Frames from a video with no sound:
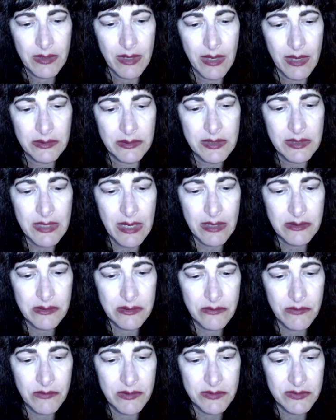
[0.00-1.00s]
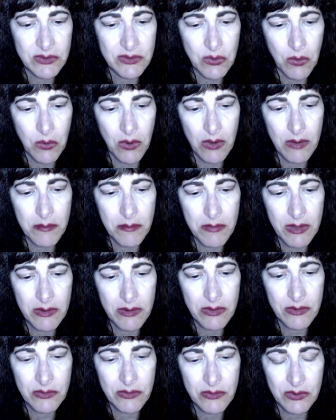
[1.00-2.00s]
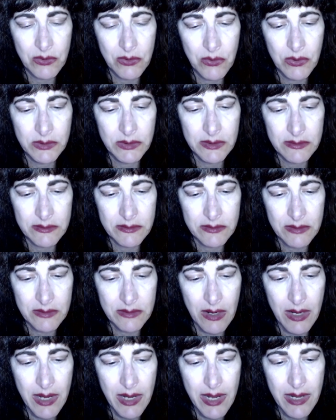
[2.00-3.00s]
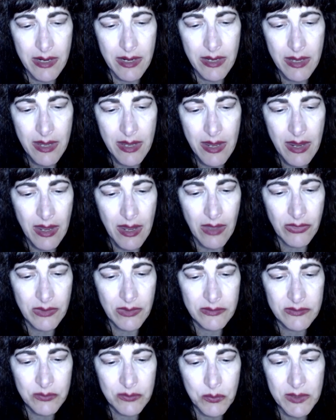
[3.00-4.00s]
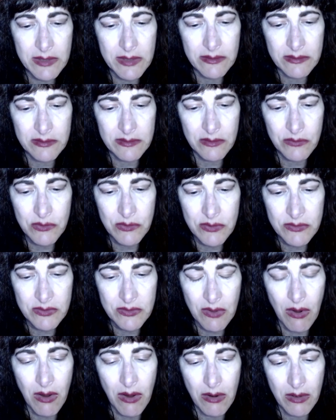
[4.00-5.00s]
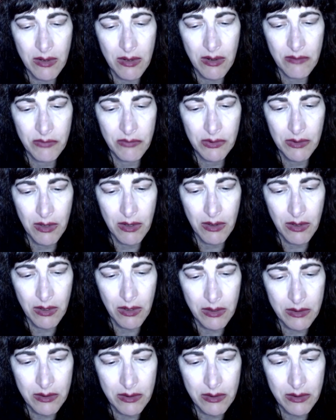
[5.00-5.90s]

At the end of a storm, there's a golden sky and the sweet silver song of a lark.